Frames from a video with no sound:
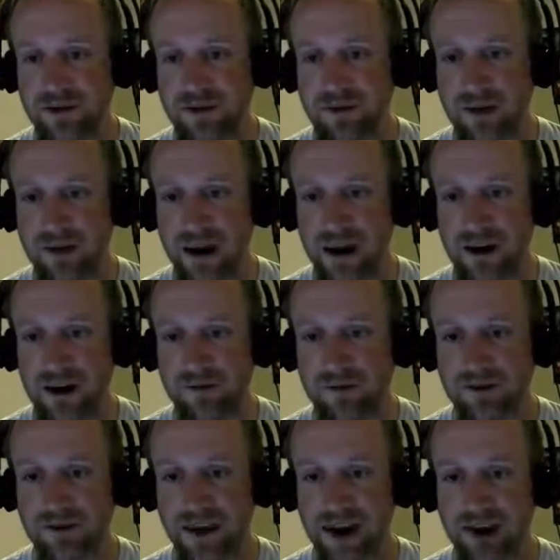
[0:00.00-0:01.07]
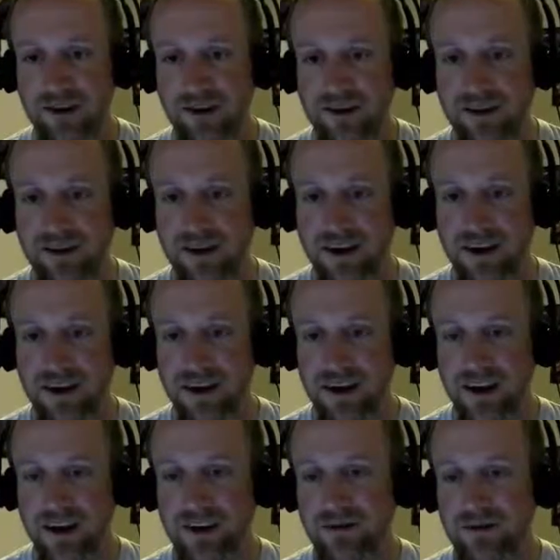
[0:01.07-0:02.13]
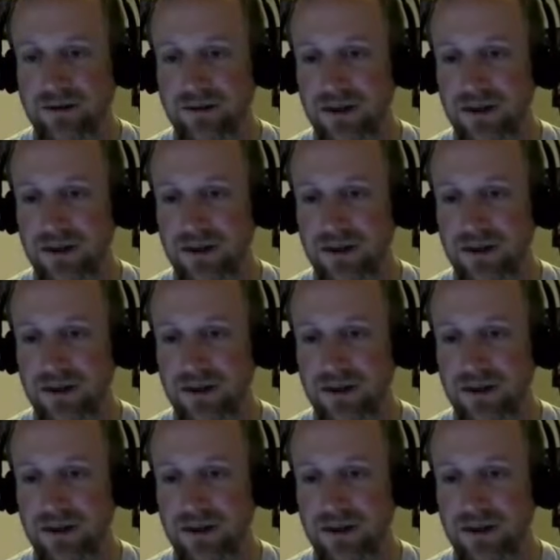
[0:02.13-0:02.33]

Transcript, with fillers: more powerful now than you would have